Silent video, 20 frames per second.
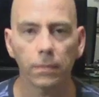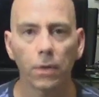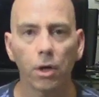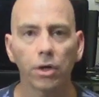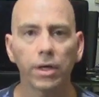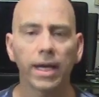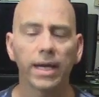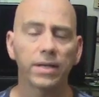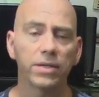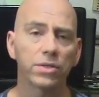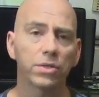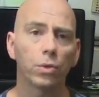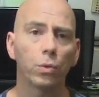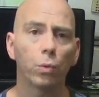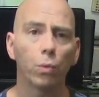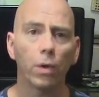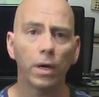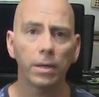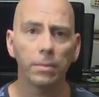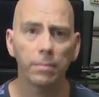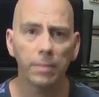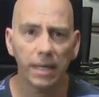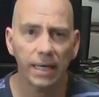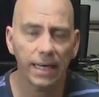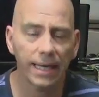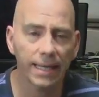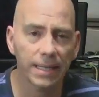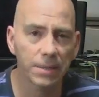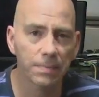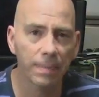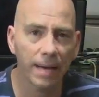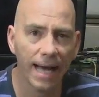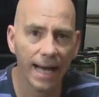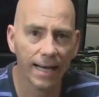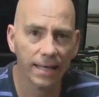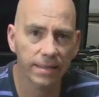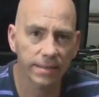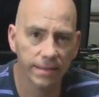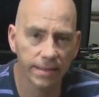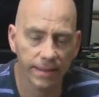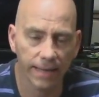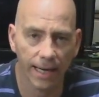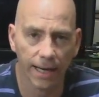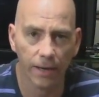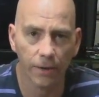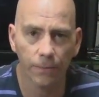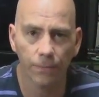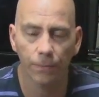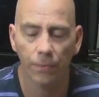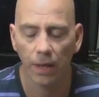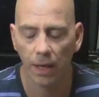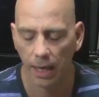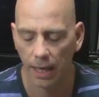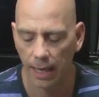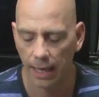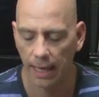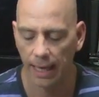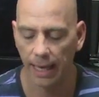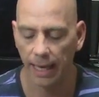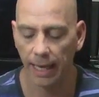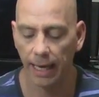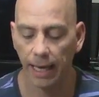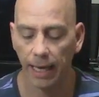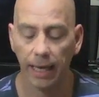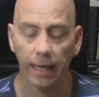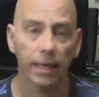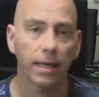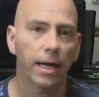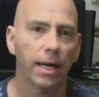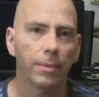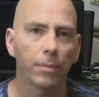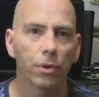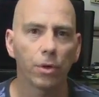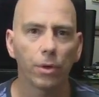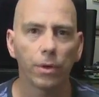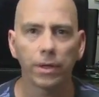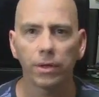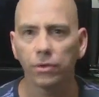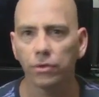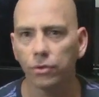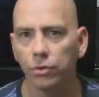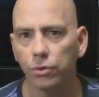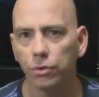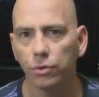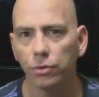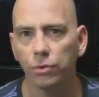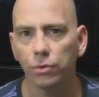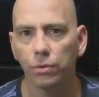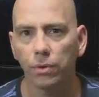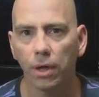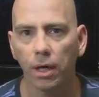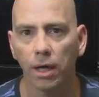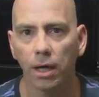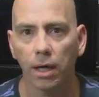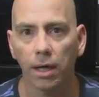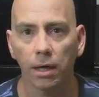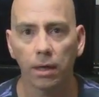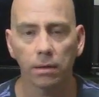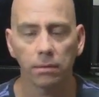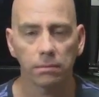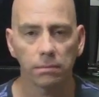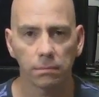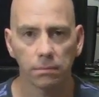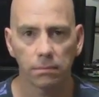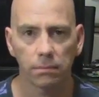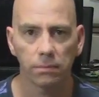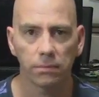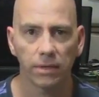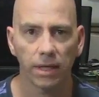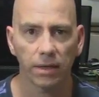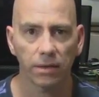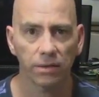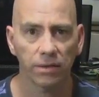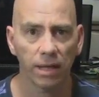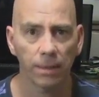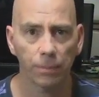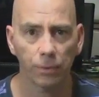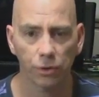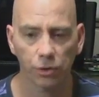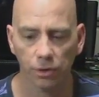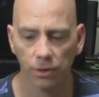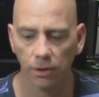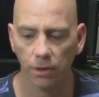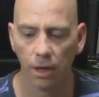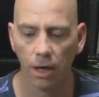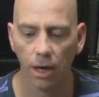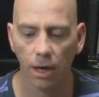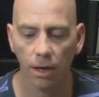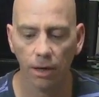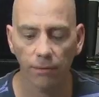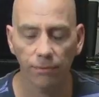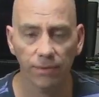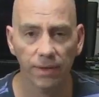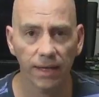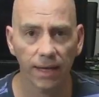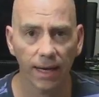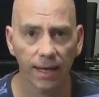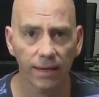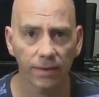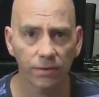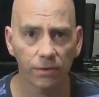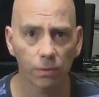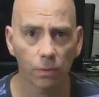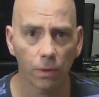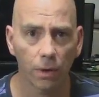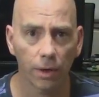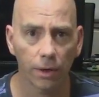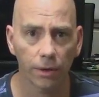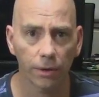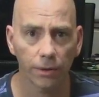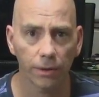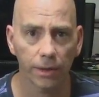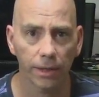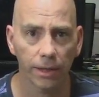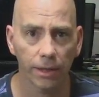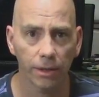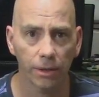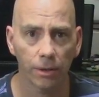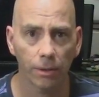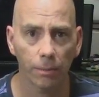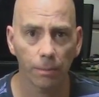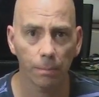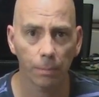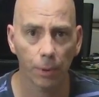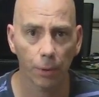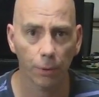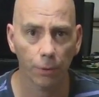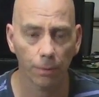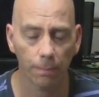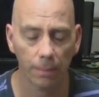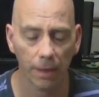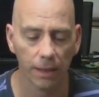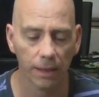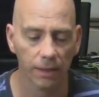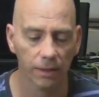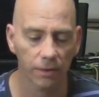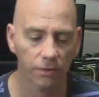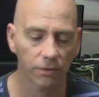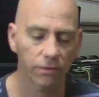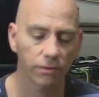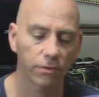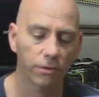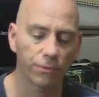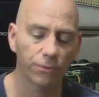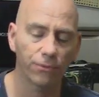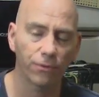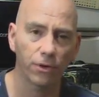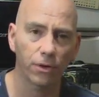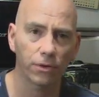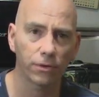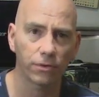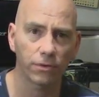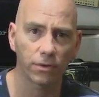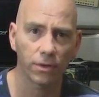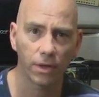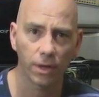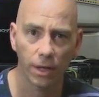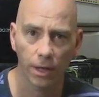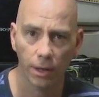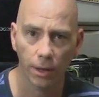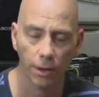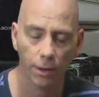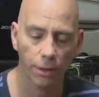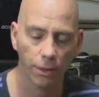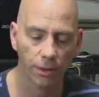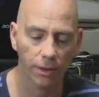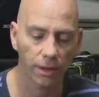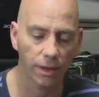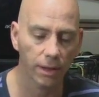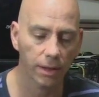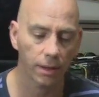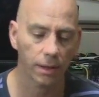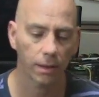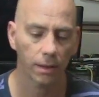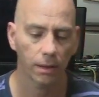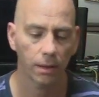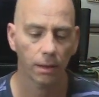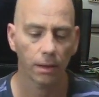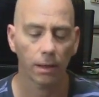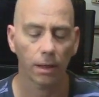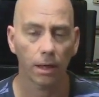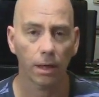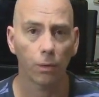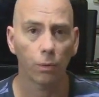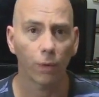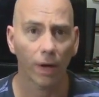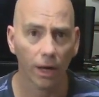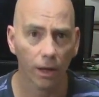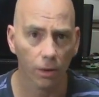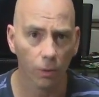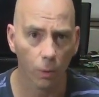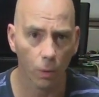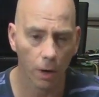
Okay, so one minute has passed now, and I'm going to uh, take the temperature of the ice water in both buckets. So first, the uh, regular